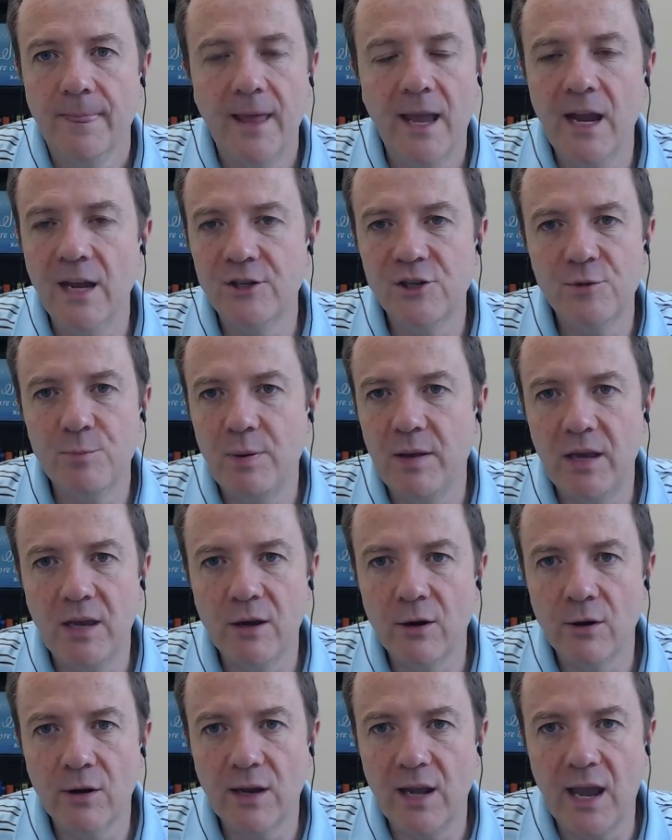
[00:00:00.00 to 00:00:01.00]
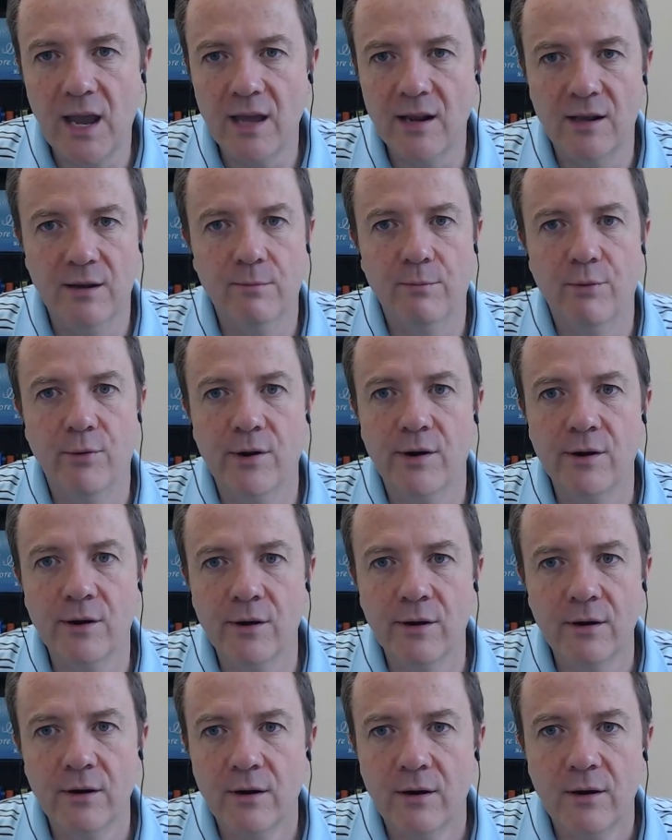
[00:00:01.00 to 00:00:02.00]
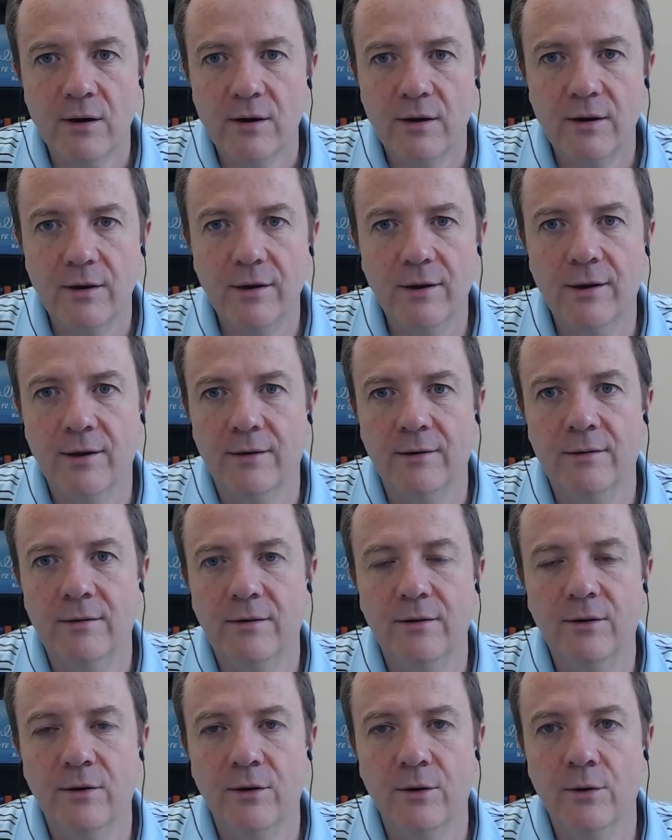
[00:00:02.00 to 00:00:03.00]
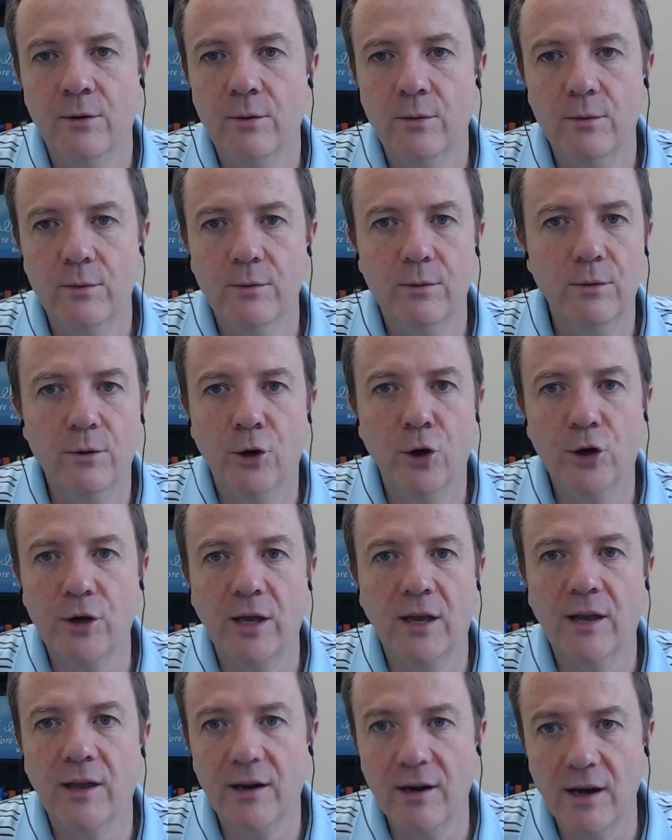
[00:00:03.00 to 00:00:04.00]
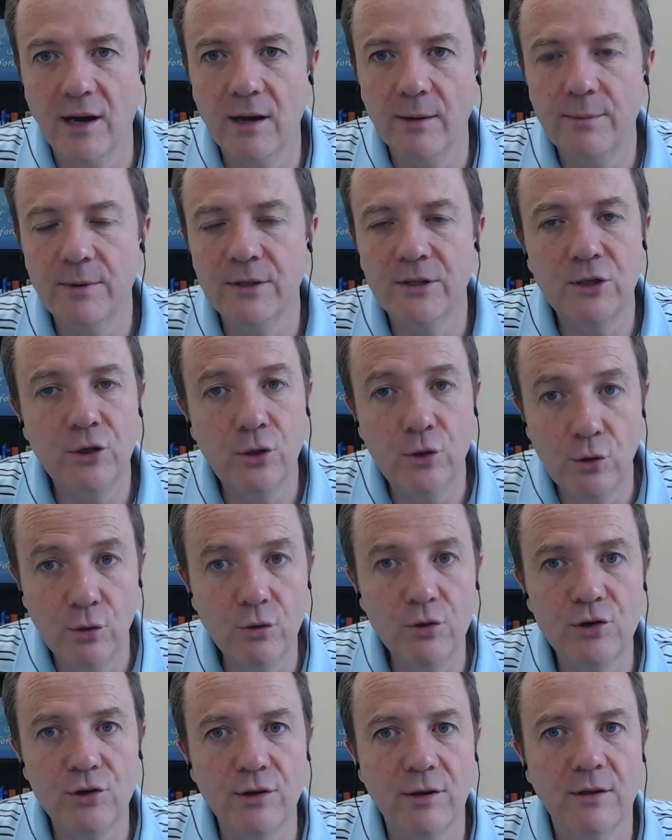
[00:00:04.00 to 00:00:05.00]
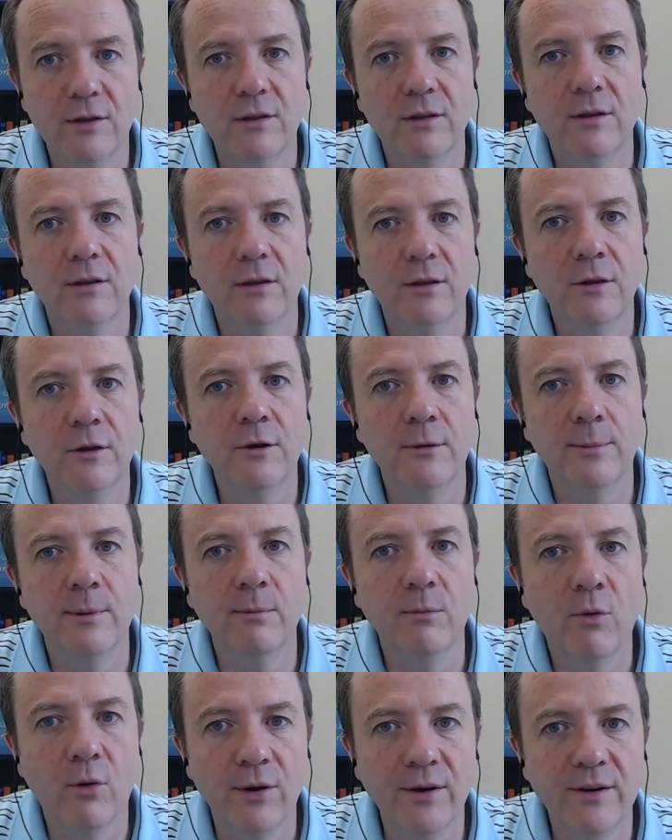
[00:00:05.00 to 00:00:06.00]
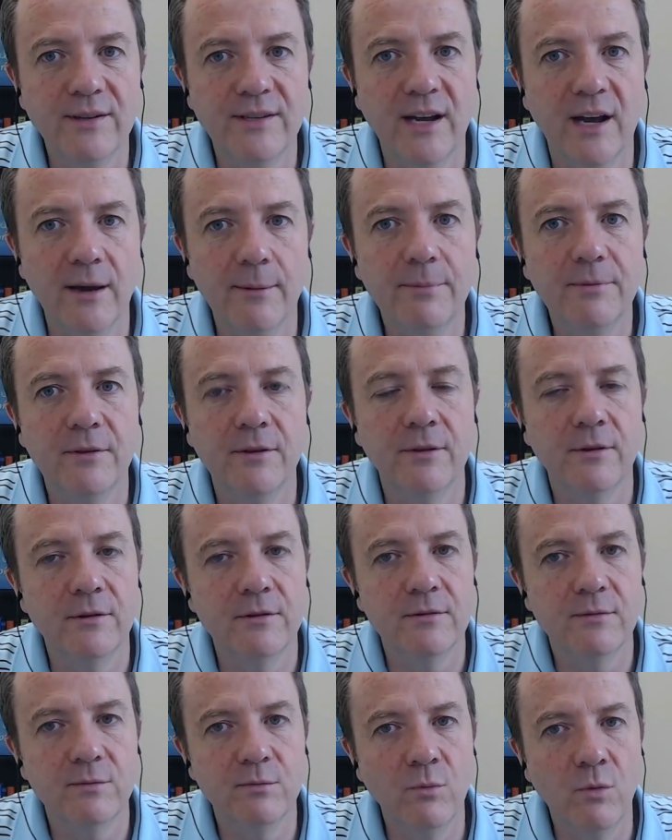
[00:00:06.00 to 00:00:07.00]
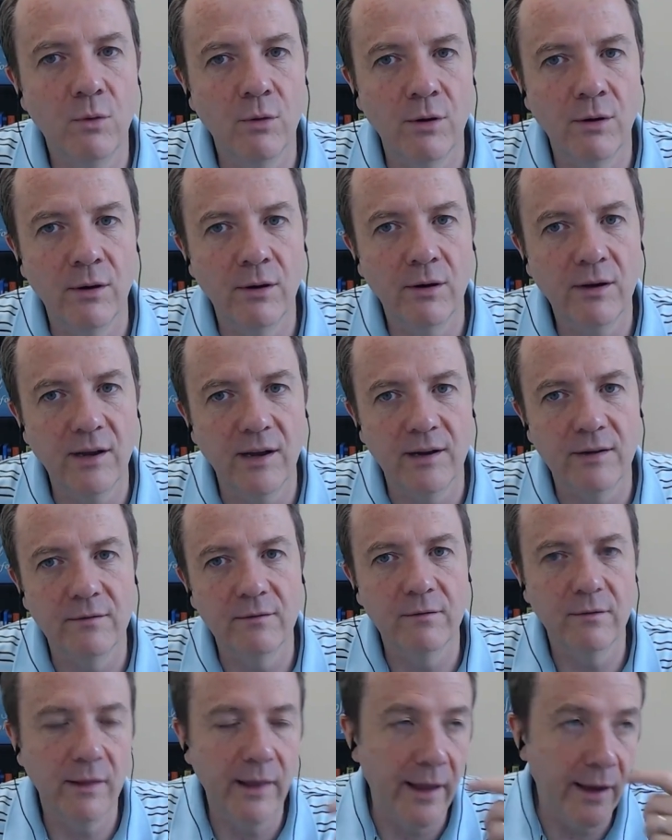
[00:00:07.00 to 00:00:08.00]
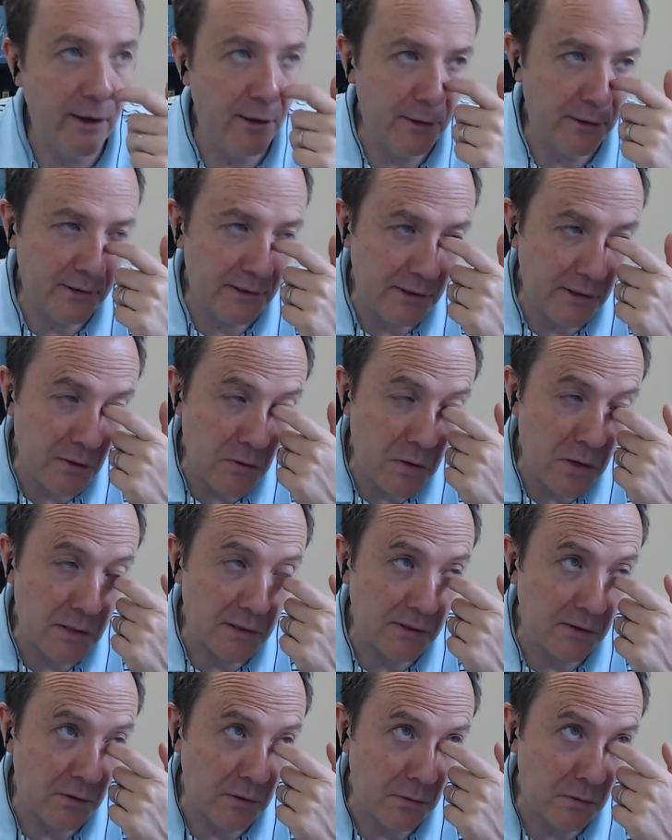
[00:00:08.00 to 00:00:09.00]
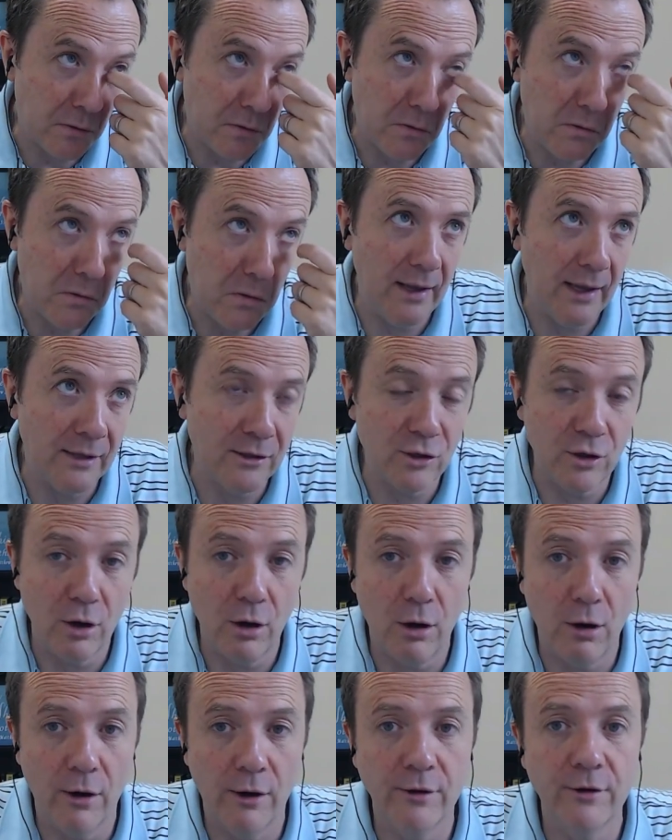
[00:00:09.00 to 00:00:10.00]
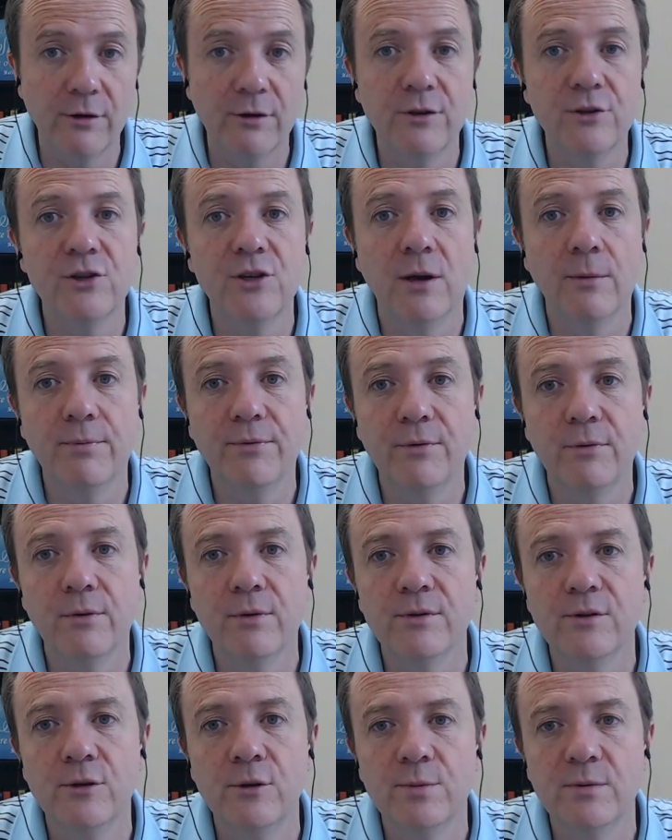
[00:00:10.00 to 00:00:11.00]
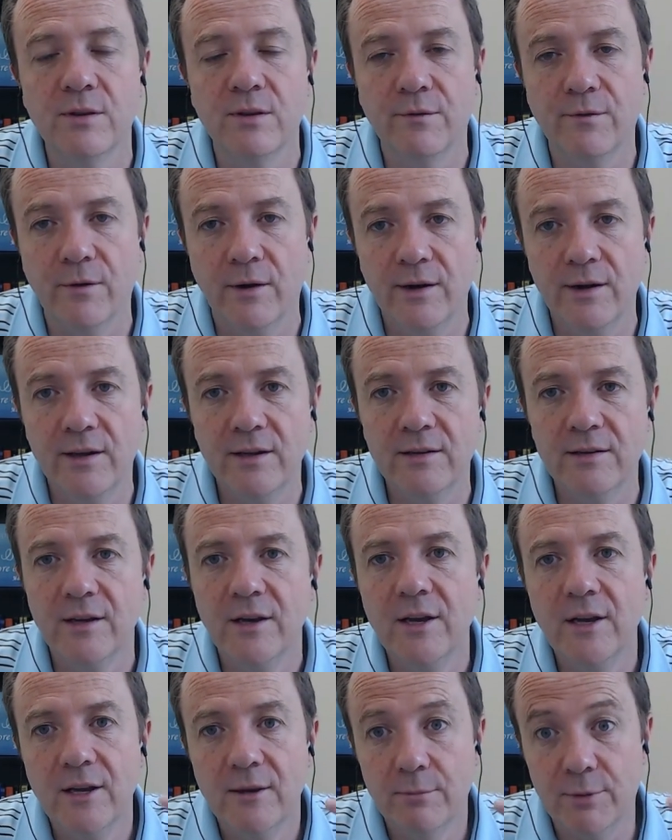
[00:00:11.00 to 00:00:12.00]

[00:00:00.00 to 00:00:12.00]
H P or Canon printer and, you know, hooking it up. It's usually a, a little bit more in depth and there's more kind of layers to it. So you, it's harder to jump through those hoops in the front end.